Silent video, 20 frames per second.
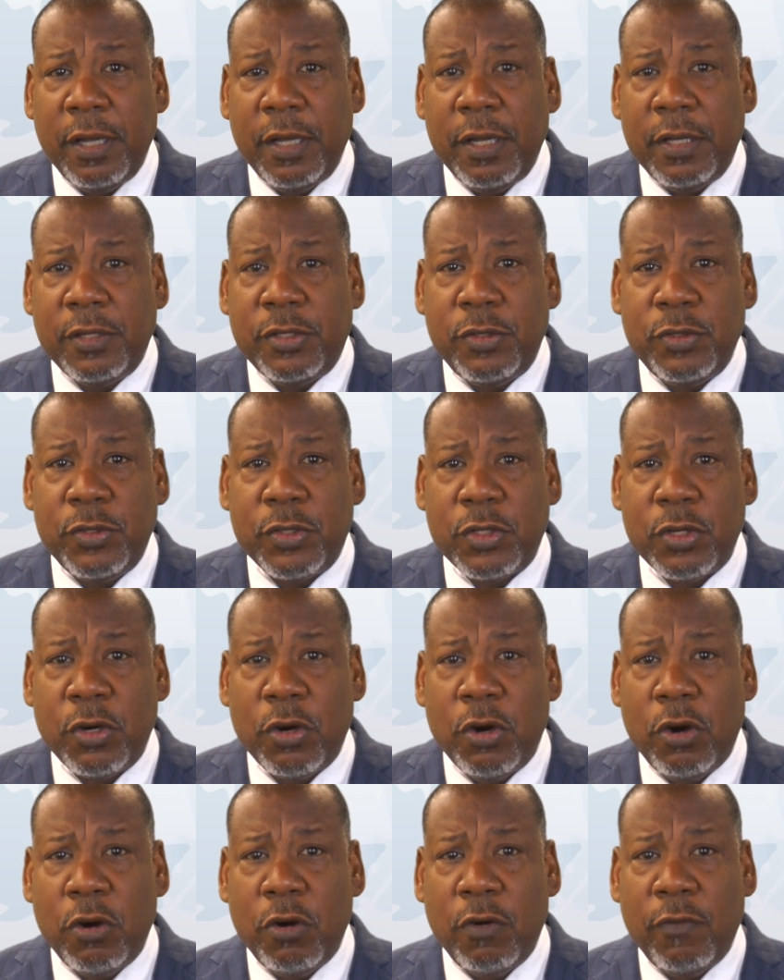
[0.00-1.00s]
to
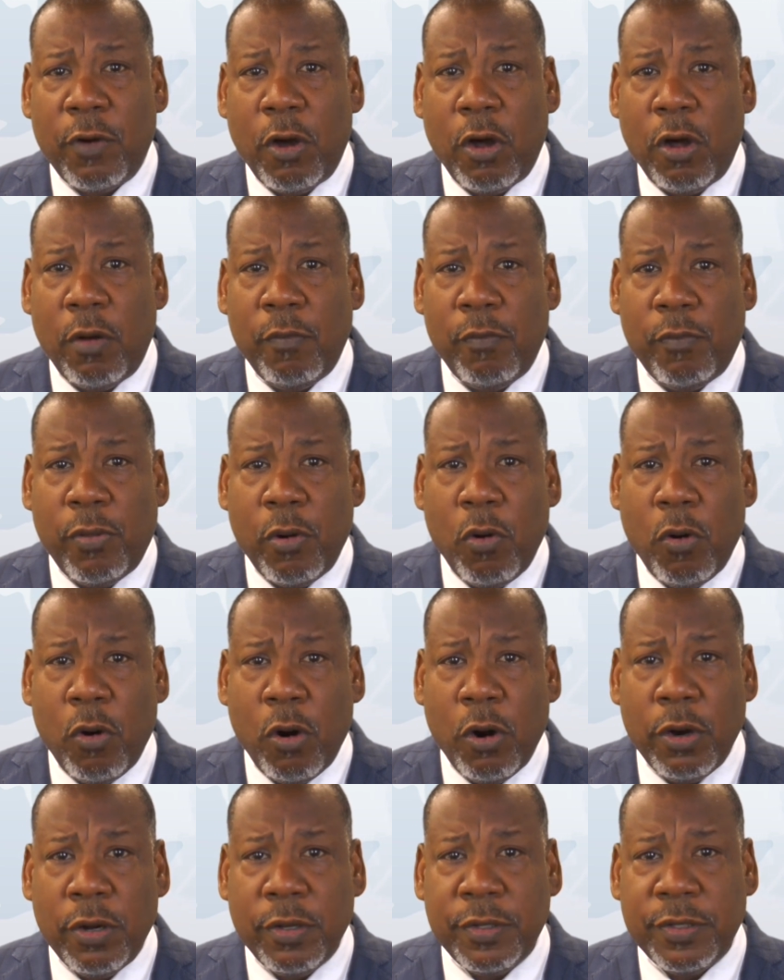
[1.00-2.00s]
serve on
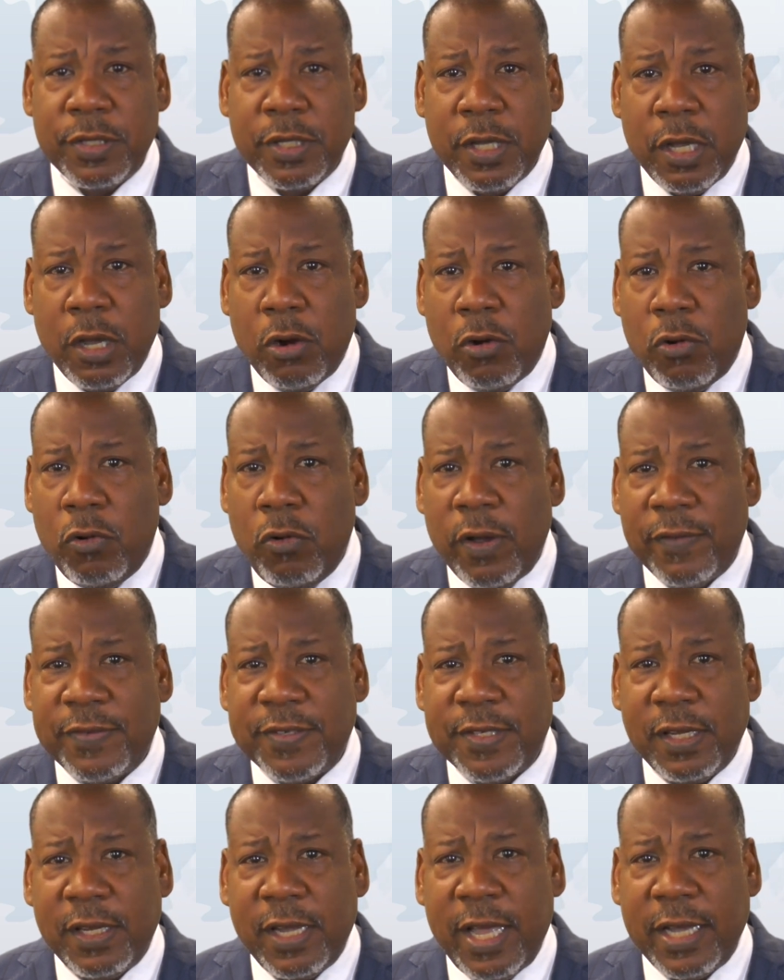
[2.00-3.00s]
boards, who have
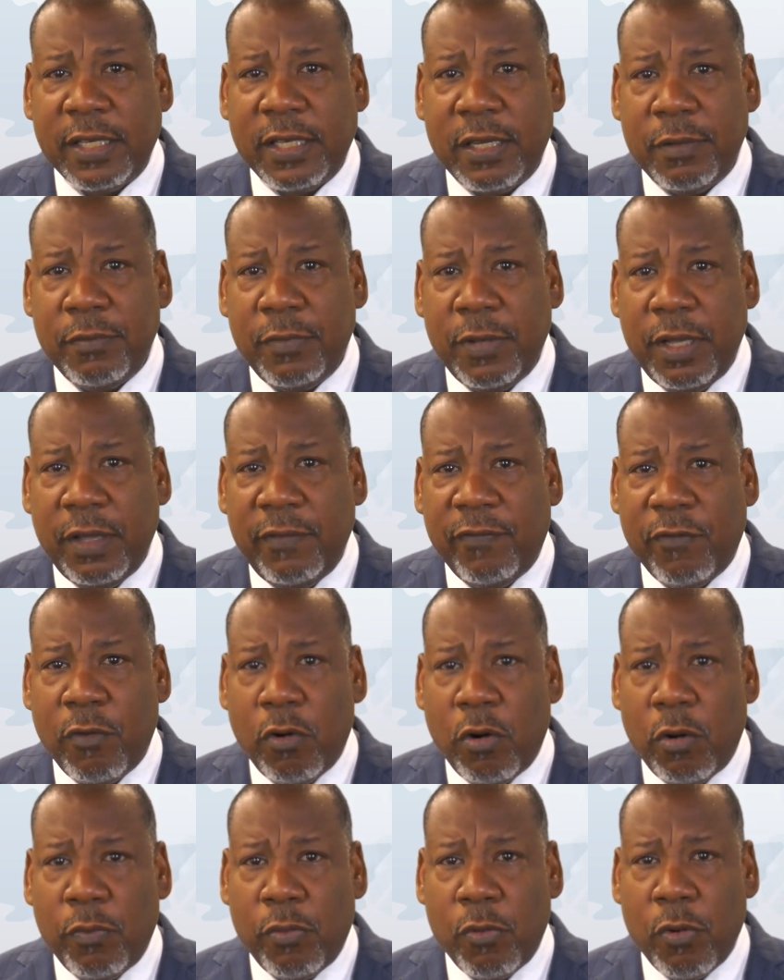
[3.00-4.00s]
selected me
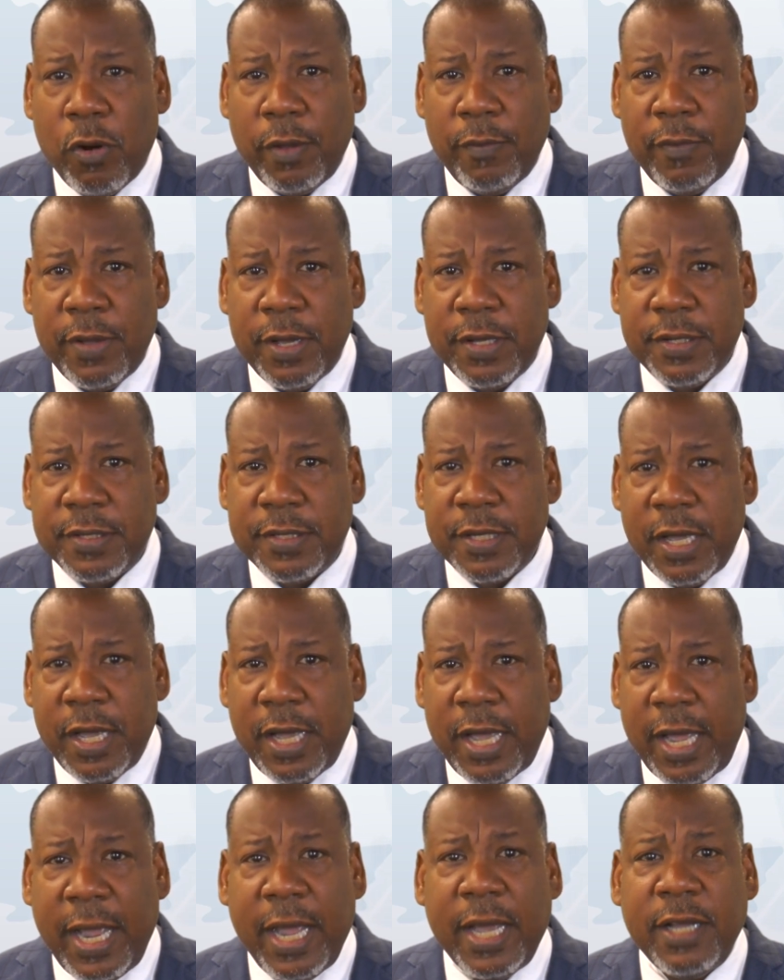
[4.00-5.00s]
for appointments,
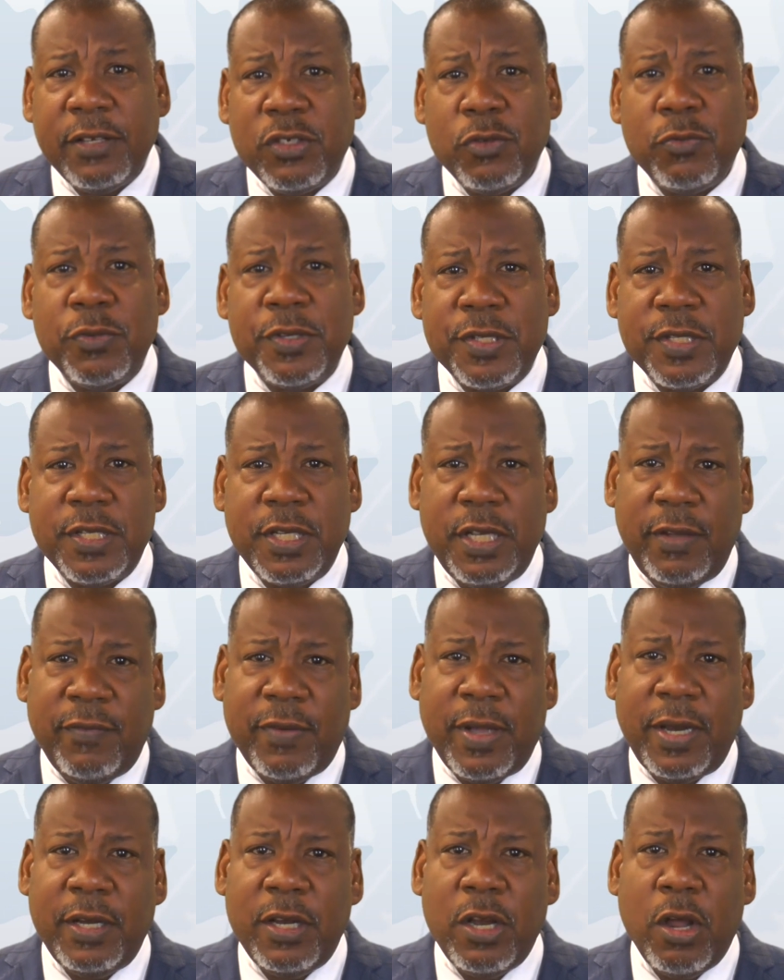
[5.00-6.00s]
and to receive
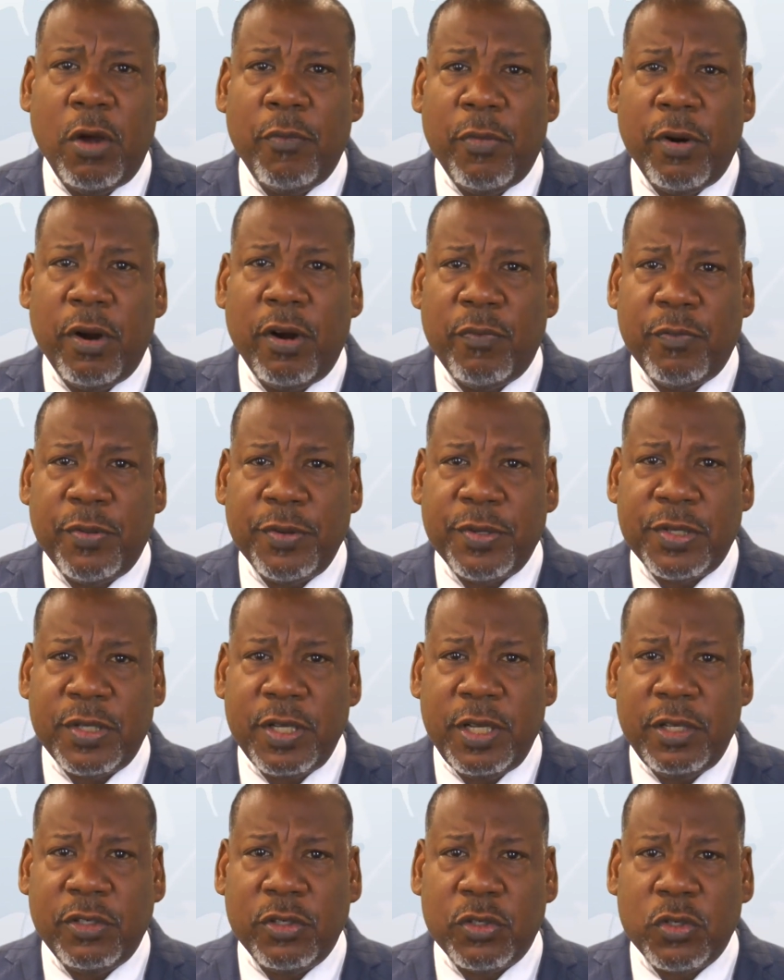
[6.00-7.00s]
a number of
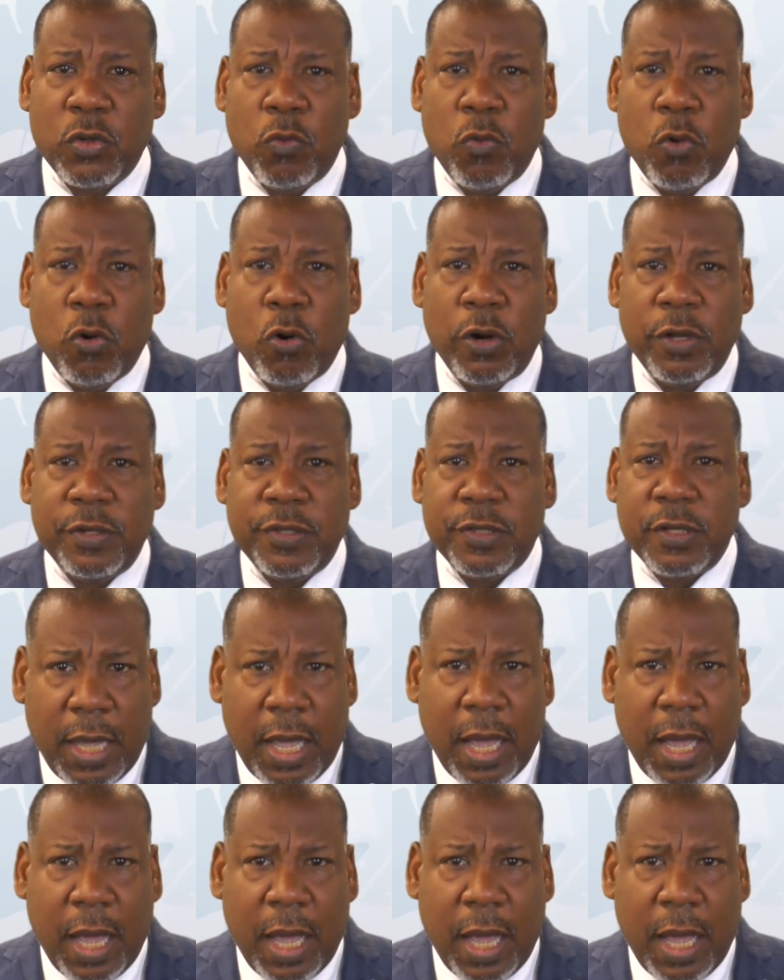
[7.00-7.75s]
prestigious awards.